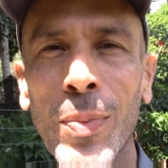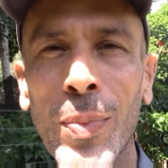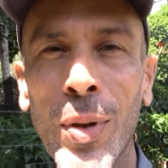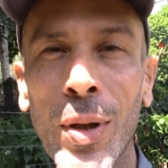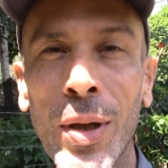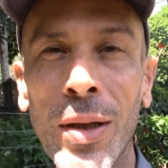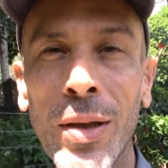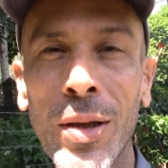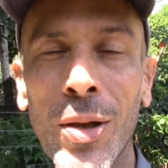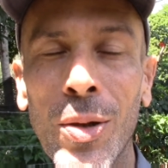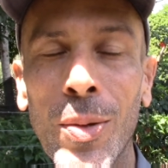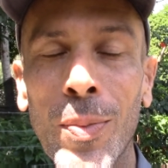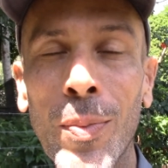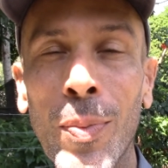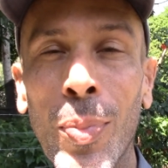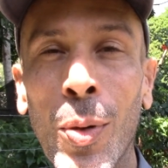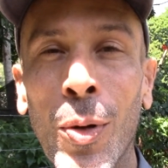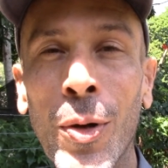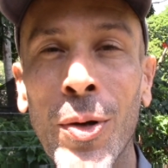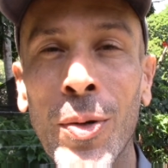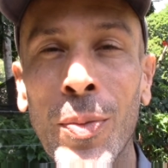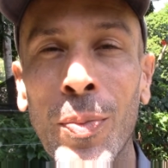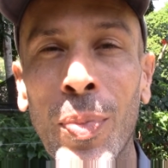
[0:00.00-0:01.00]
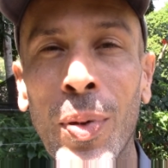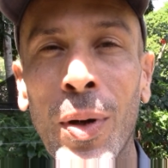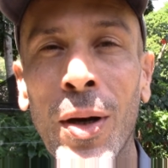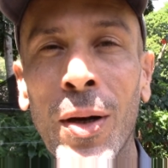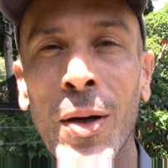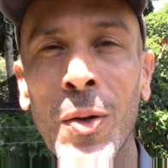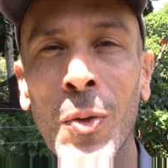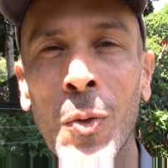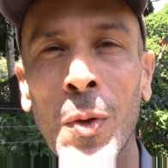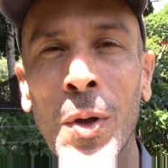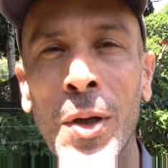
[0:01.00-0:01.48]
but the important
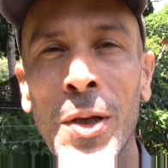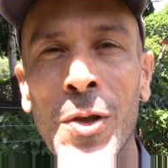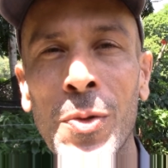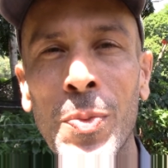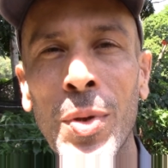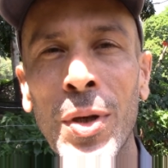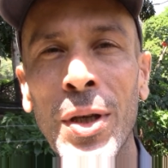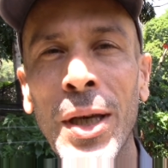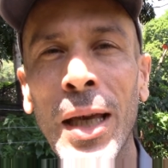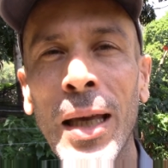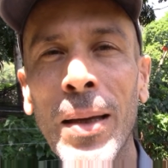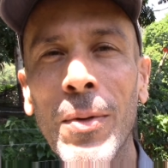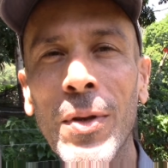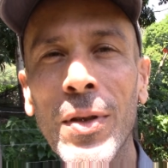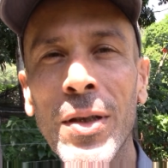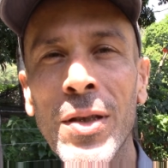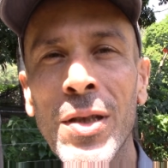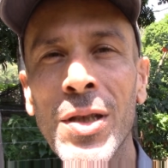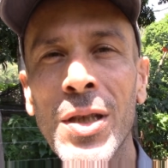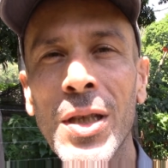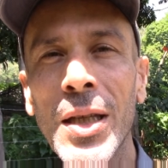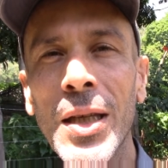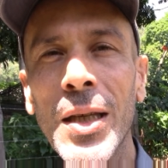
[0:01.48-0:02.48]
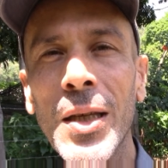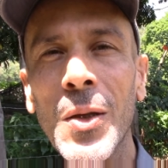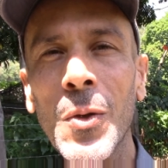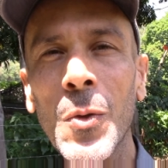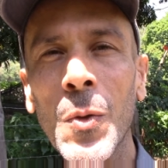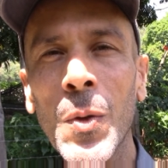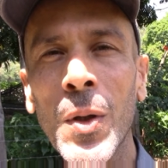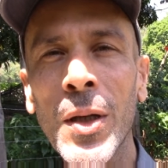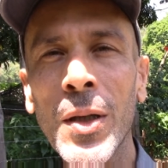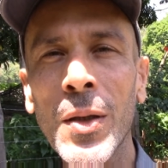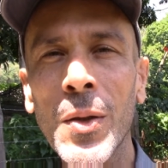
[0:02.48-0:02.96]
part was being able to see
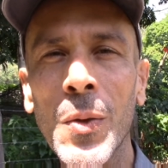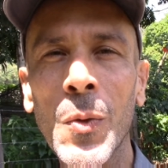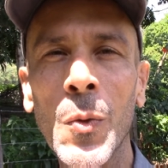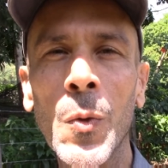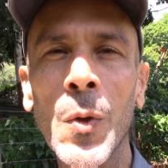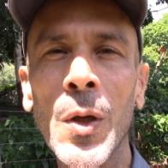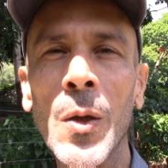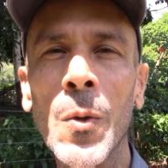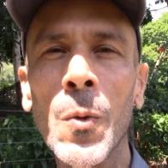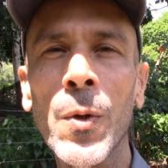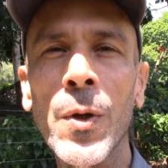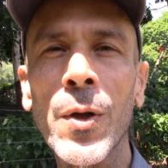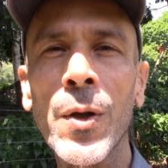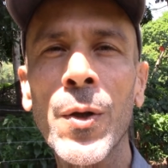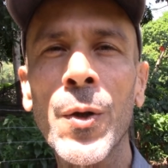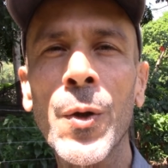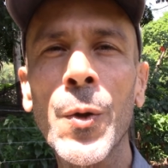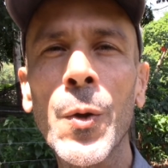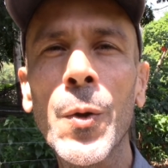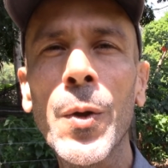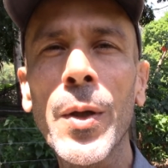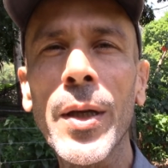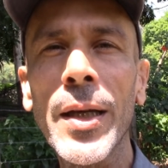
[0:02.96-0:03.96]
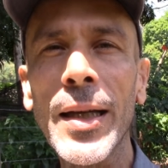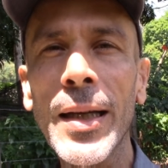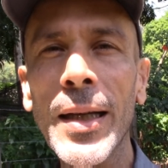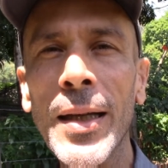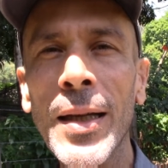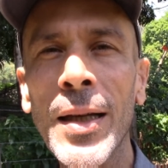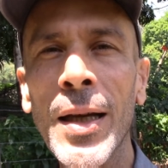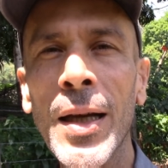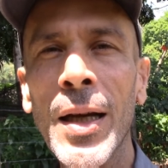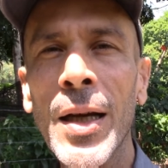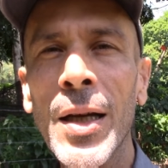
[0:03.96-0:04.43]
what we were
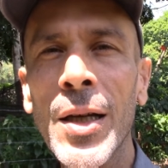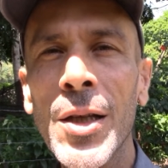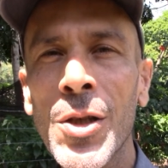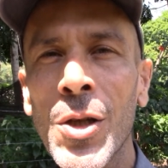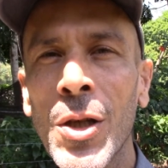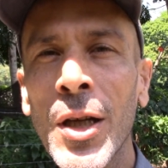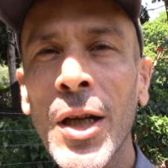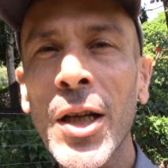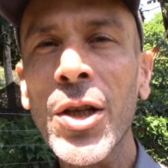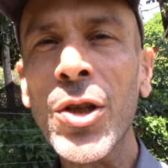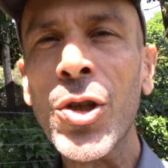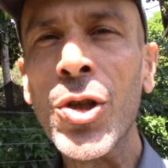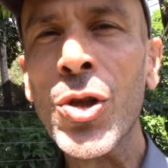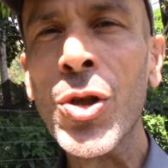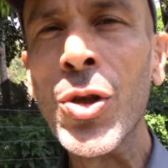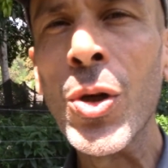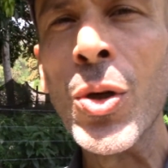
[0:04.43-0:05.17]
doing. So I'm going to show